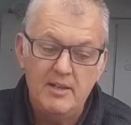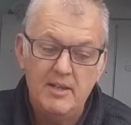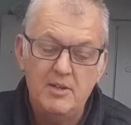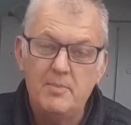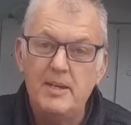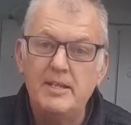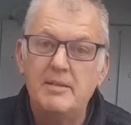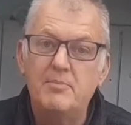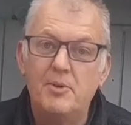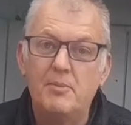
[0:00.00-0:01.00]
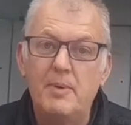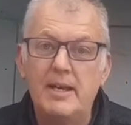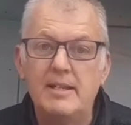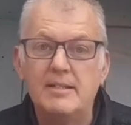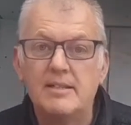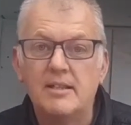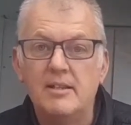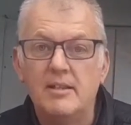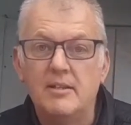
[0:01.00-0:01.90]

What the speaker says: and you'll be eating broad beans